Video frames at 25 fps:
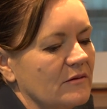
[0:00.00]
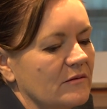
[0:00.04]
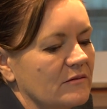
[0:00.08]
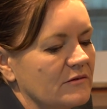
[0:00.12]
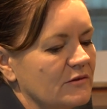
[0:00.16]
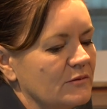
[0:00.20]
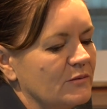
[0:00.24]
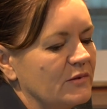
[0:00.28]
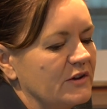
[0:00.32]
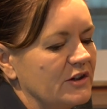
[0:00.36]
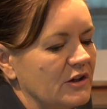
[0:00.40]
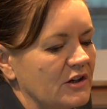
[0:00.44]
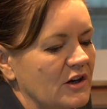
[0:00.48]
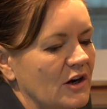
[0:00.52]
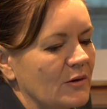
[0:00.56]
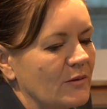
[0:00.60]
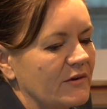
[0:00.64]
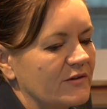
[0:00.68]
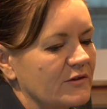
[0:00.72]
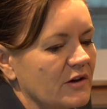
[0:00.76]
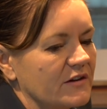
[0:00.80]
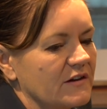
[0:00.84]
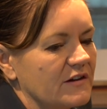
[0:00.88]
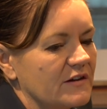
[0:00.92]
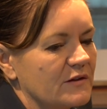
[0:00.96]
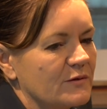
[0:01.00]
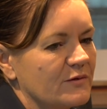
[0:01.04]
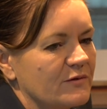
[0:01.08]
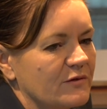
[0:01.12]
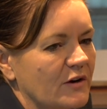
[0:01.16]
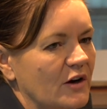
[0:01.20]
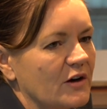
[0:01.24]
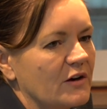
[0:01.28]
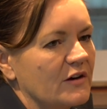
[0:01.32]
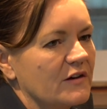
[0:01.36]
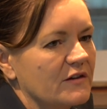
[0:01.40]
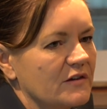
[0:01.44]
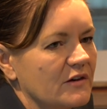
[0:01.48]
we've got this
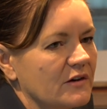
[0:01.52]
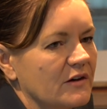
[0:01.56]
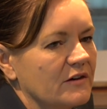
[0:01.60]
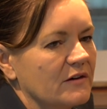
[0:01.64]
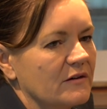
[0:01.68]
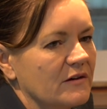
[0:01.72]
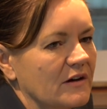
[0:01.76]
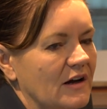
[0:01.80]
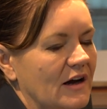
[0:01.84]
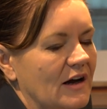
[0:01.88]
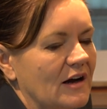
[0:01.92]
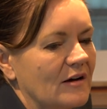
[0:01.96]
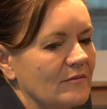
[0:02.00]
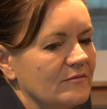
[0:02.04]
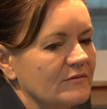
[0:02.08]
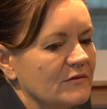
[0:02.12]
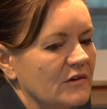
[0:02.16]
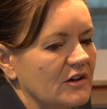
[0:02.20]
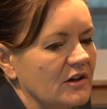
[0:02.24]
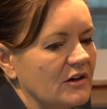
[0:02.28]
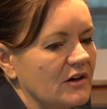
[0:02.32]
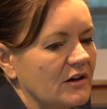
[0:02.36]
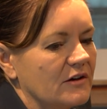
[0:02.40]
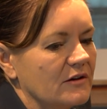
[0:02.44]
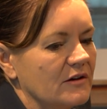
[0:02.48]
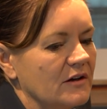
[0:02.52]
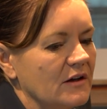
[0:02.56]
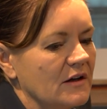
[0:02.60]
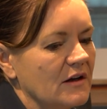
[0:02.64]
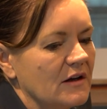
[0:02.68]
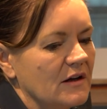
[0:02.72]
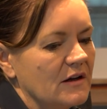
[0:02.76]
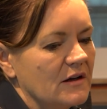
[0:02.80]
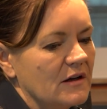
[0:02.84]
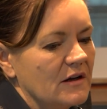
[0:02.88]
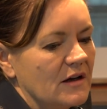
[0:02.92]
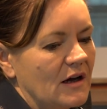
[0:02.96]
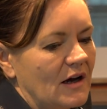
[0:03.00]
focus on
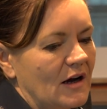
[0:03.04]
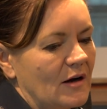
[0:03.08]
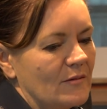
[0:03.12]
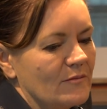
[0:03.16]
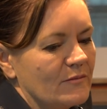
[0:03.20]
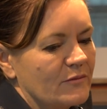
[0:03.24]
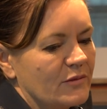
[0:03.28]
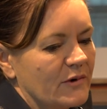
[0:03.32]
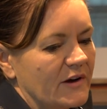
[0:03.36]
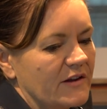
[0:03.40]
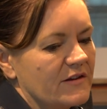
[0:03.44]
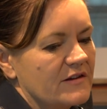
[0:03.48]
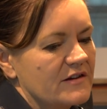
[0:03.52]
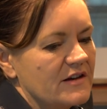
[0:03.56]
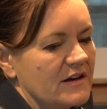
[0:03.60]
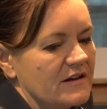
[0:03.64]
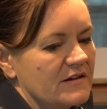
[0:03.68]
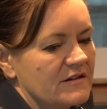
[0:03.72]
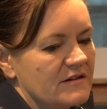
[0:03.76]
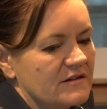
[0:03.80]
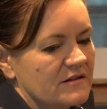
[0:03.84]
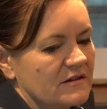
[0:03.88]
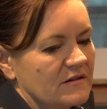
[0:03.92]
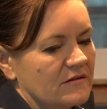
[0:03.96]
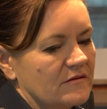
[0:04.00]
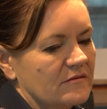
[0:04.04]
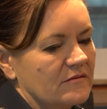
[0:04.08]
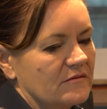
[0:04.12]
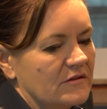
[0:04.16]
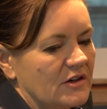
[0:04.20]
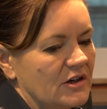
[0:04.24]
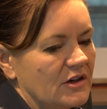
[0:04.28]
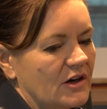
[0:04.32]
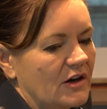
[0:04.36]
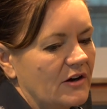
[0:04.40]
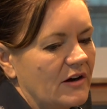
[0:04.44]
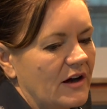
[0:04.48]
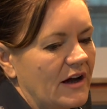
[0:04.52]
breath tests
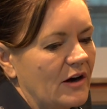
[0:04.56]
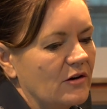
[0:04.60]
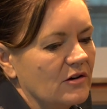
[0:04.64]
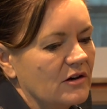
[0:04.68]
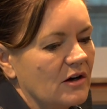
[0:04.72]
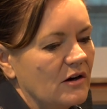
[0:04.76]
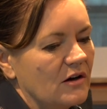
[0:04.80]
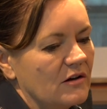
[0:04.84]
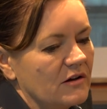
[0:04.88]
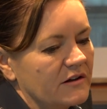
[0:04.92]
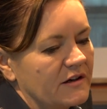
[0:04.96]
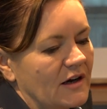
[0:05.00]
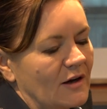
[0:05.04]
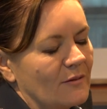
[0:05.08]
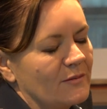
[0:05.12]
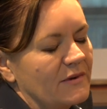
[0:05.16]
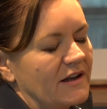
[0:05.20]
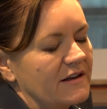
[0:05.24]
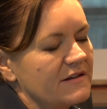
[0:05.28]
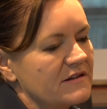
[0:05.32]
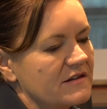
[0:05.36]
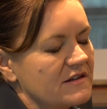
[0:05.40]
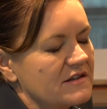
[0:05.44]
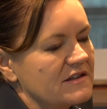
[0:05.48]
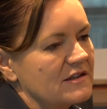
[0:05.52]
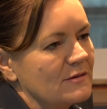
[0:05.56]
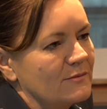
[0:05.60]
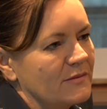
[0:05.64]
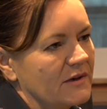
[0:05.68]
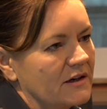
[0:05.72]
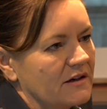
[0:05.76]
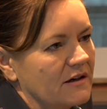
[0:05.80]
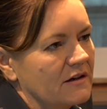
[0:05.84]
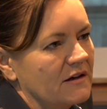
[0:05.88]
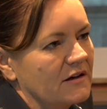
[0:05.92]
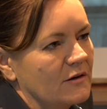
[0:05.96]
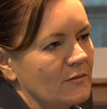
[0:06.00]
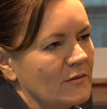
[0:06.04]
and alcohol in our blood system.
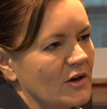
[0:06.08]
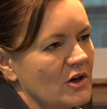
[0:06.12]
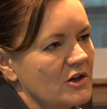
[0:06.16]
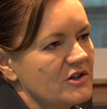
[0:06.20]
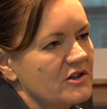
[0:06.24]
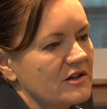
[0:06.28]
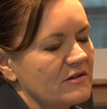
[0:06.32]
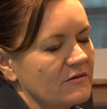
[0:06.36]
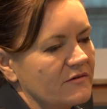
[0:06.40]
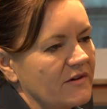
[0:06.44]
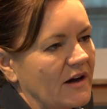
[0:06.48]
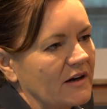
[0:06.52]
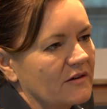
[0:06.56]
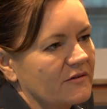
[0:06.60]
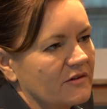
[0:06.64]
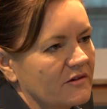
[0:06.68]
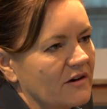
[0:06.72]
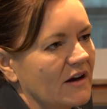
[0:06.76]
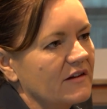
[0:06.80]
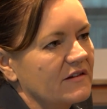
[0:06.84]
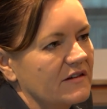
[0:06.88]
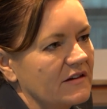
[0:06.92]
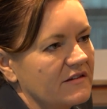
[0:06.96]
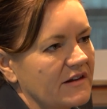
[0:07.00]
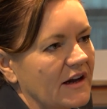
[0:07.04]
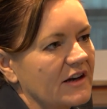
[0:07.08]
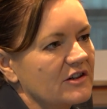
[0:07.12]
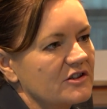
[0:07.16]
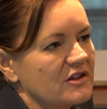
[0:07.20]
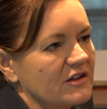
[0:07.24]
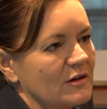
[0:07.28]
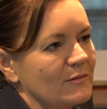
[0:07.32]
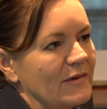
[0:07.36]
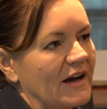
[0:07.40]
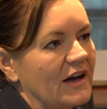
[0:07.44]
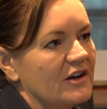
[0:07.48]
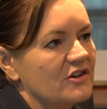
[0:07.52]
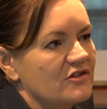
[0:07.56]
But an emerging fact for us is
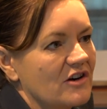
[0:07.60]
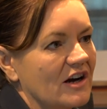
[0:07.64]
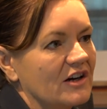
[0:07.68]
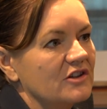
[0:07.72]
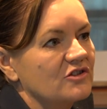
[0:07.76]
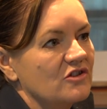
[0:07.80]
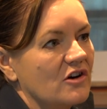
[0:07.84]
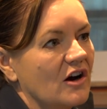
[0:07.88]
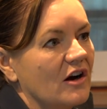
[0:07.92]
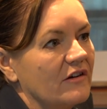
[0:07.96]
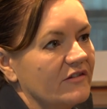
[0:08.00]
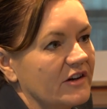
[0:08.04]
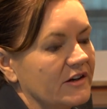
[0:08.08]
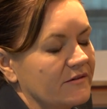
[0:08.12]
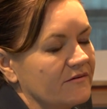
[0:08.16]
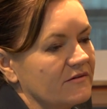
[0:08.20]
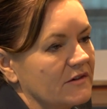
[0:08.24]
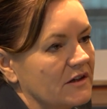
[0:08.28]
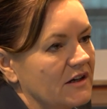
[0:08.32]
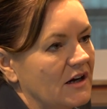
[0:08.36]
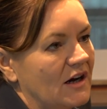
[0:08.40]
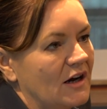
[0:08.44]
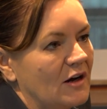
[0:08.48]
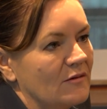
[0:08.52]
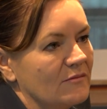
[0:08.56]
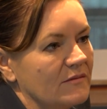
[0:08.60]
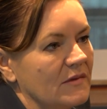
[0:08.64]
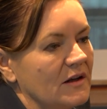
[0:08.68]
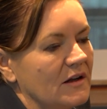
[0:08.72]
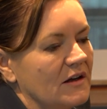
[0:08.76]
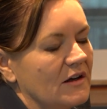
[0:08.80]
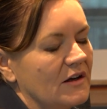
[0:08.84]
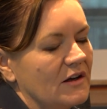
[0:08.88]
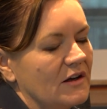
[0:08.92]
actually about drug driving. And